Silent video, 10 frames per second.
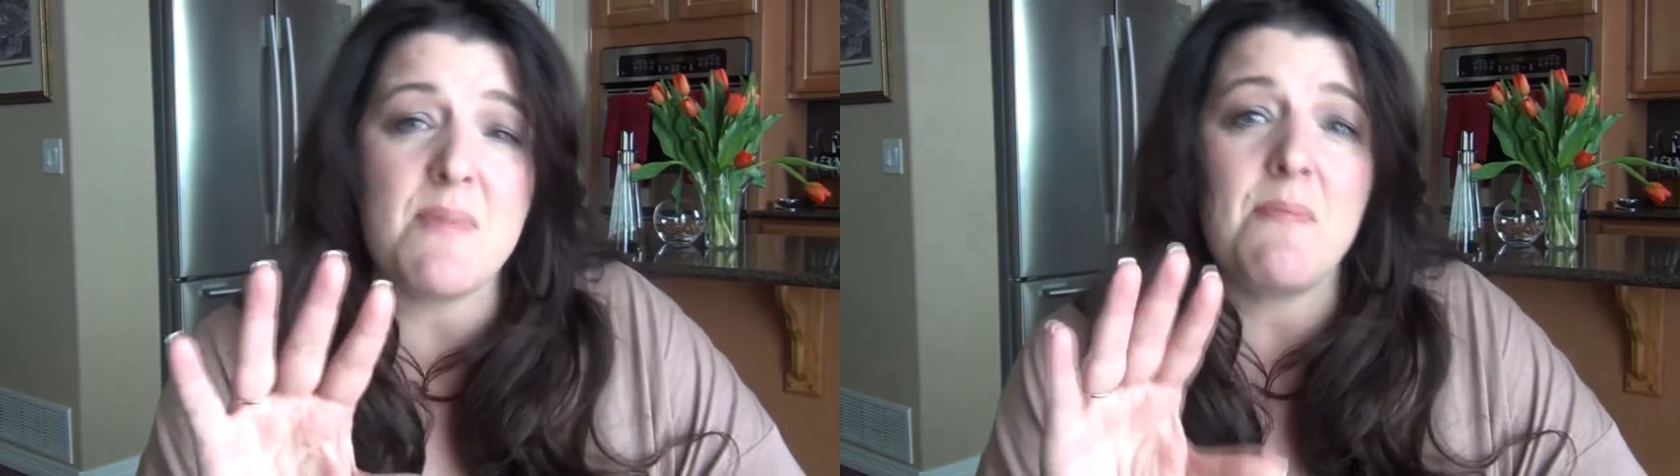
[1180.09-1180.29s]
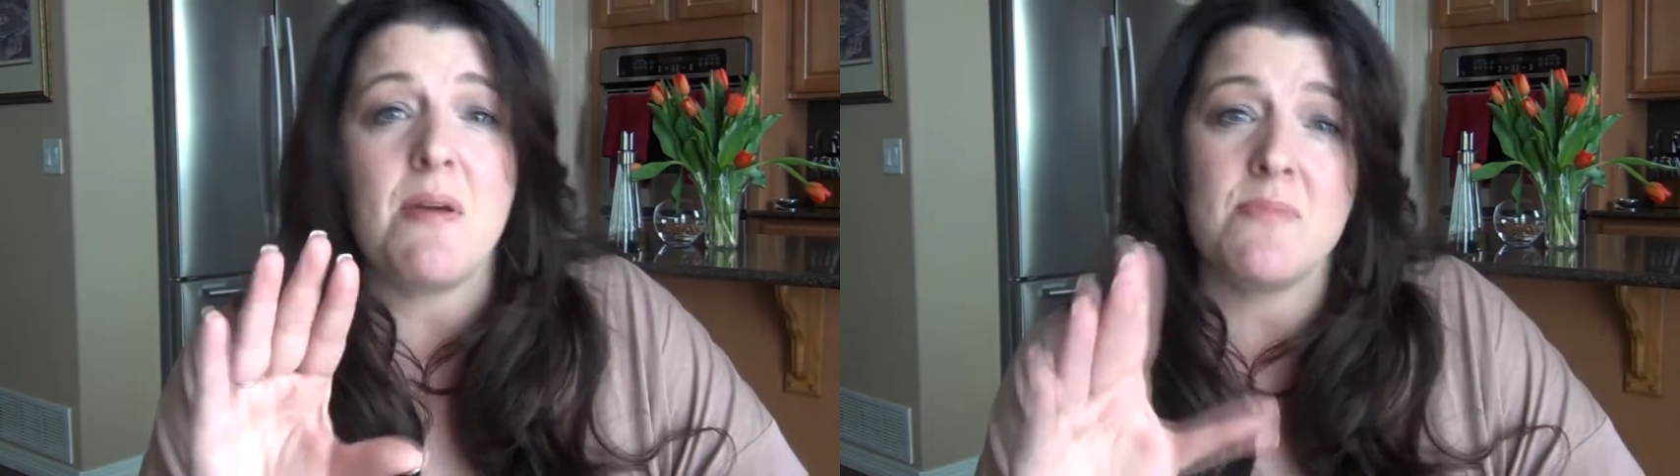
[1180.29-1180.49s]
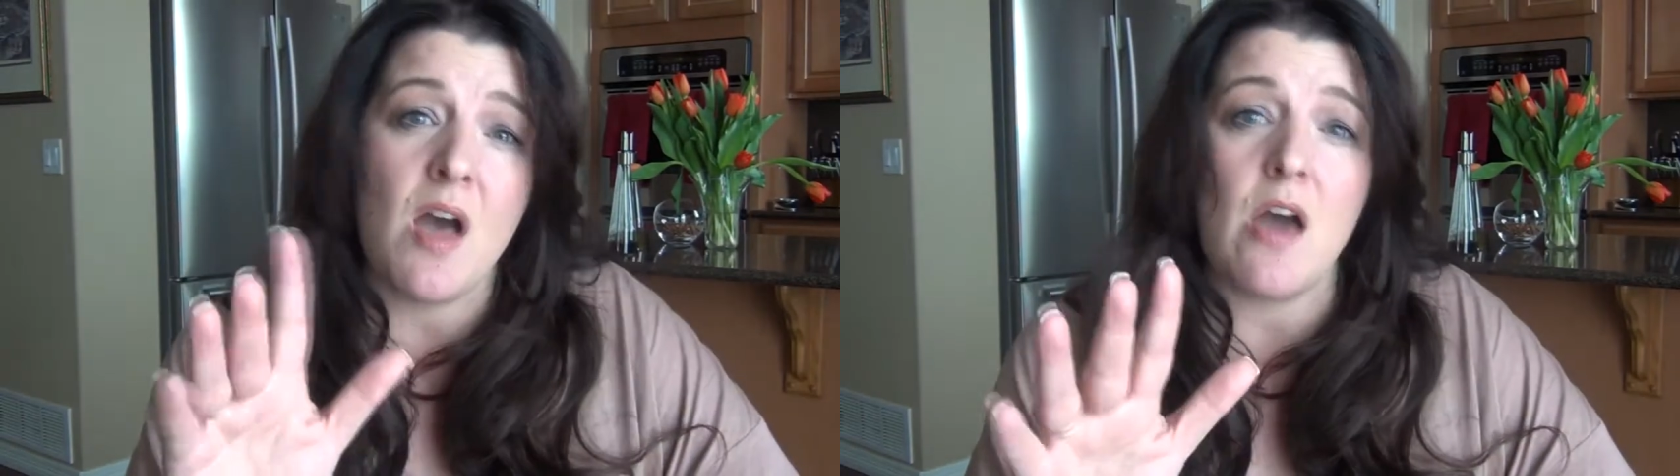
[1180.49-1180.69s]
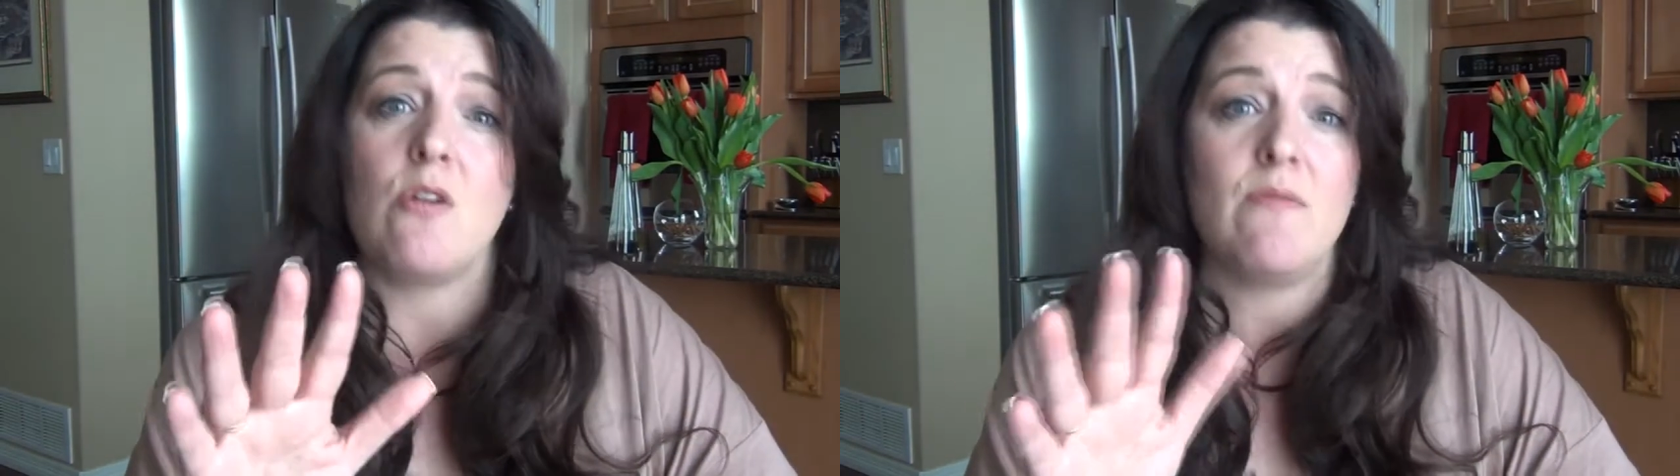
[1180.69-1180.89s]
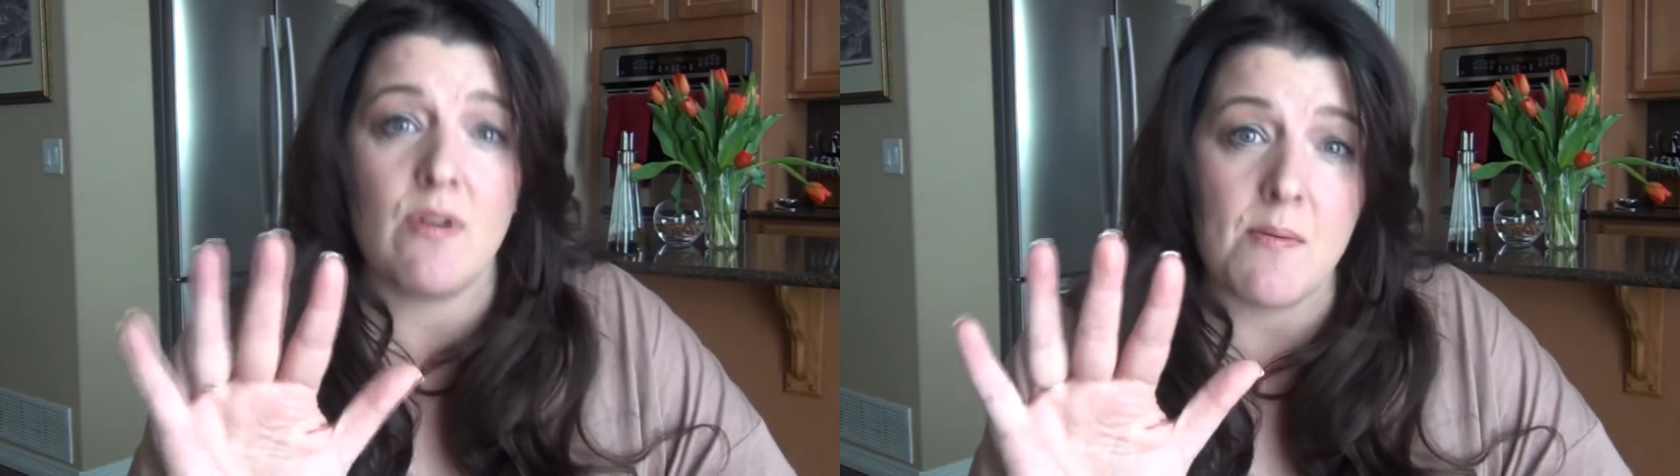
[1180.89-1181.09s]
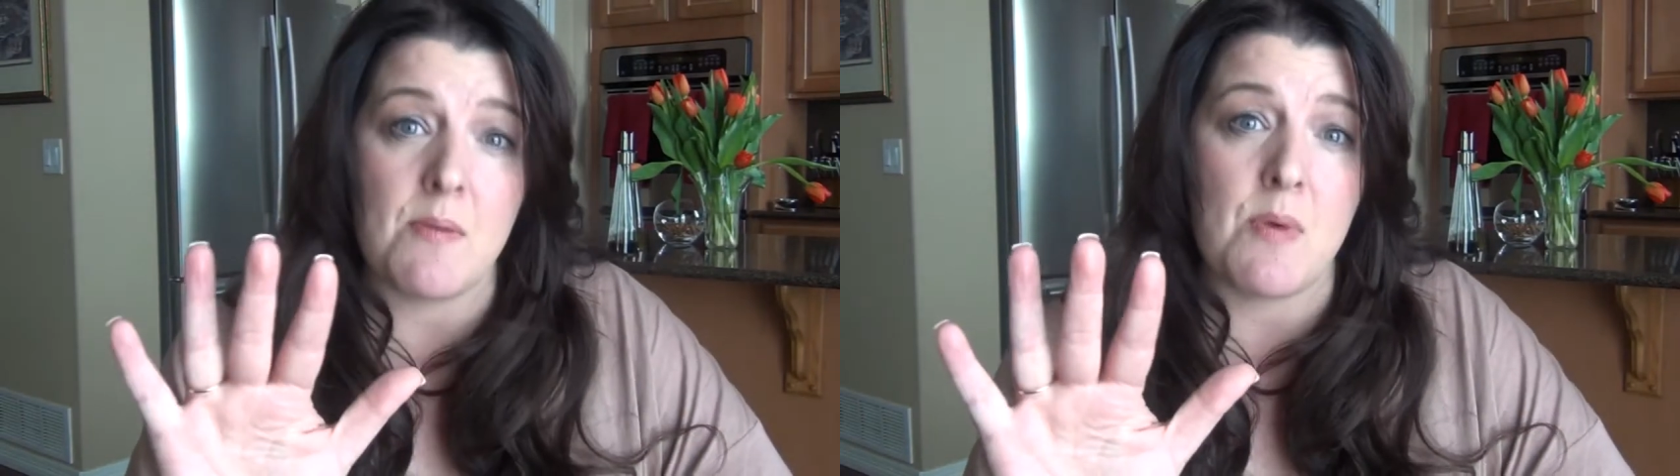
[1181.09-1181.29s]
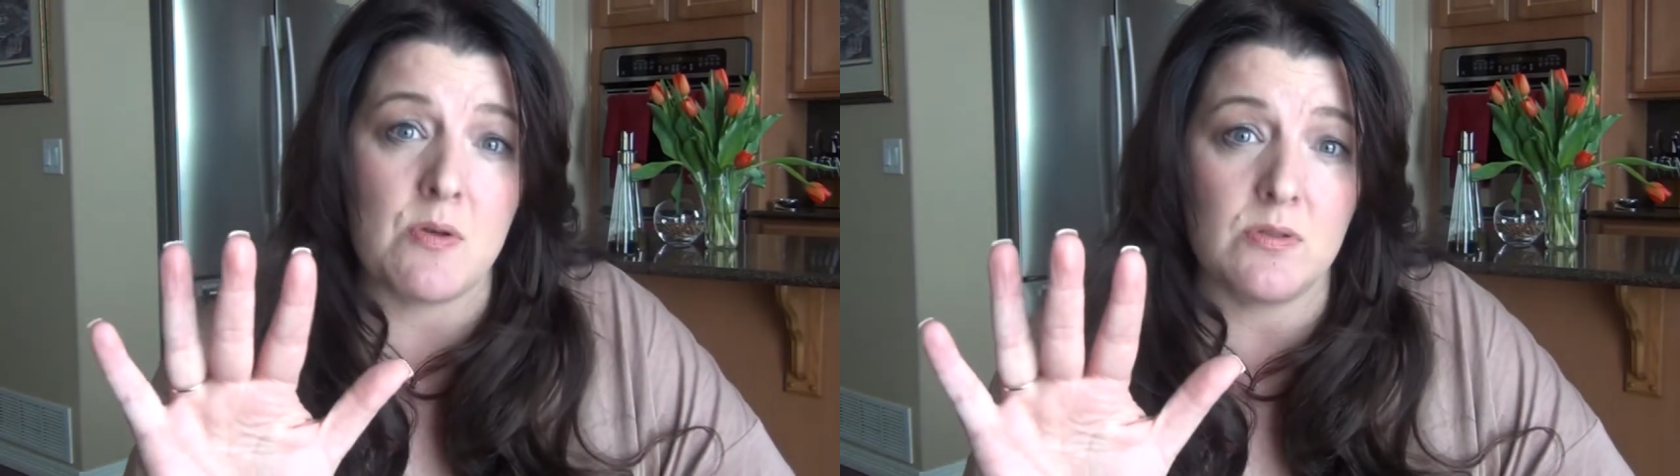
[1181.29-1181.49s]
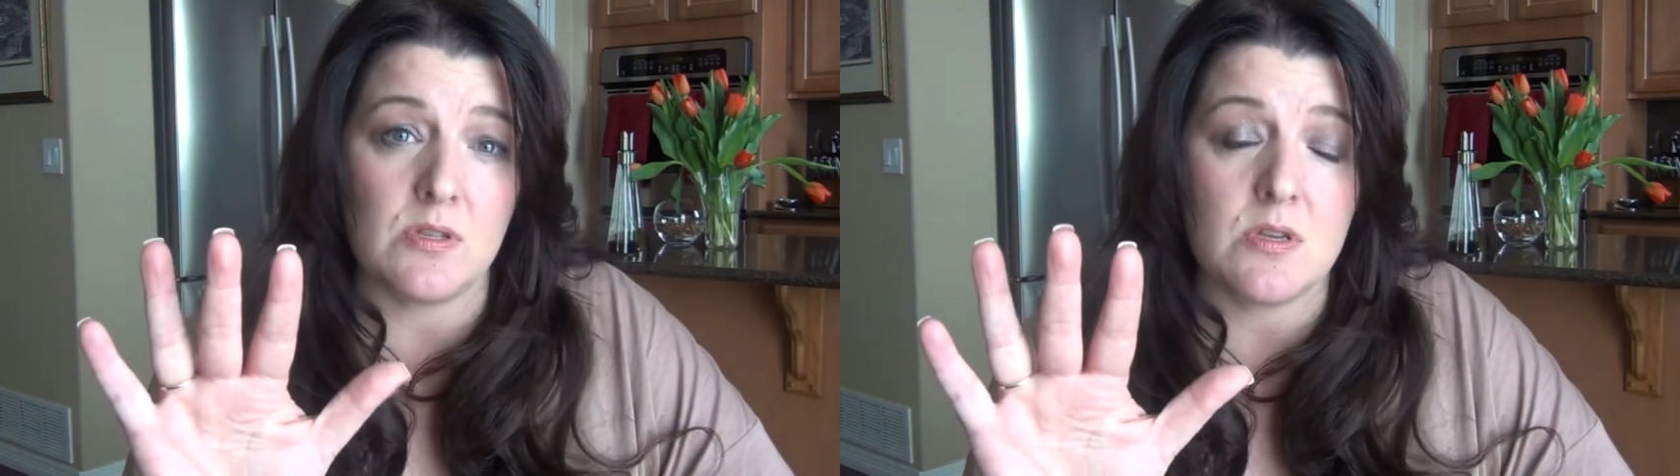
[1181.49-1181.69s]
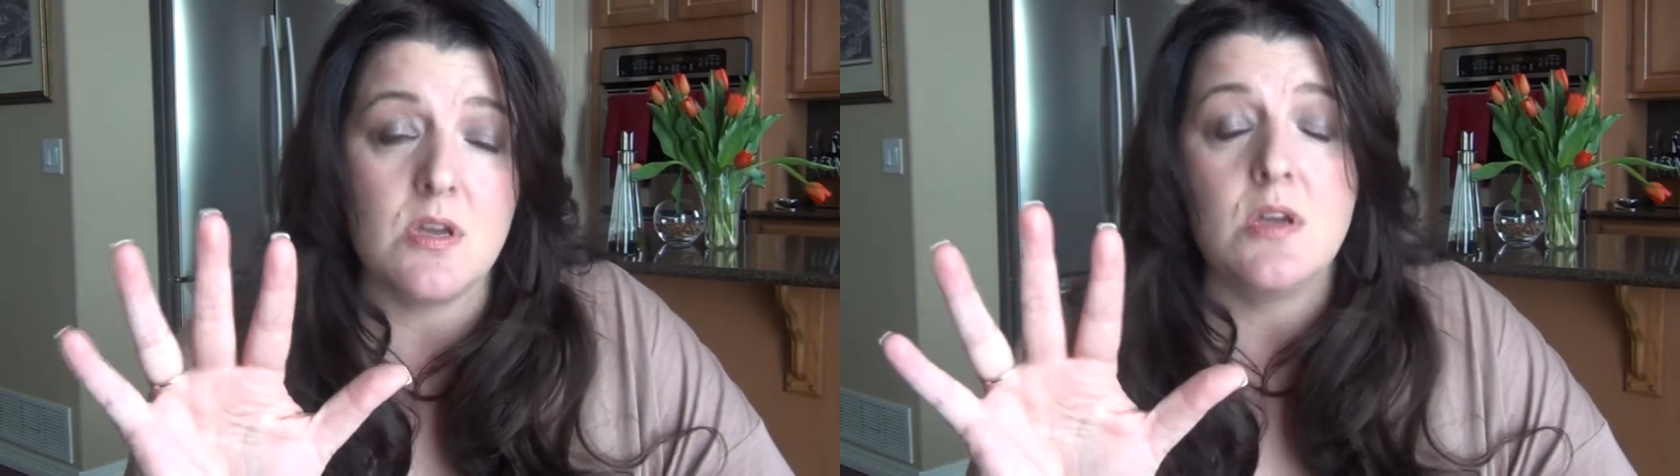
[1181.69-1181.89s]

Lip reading: maybe I'm not over MMOs.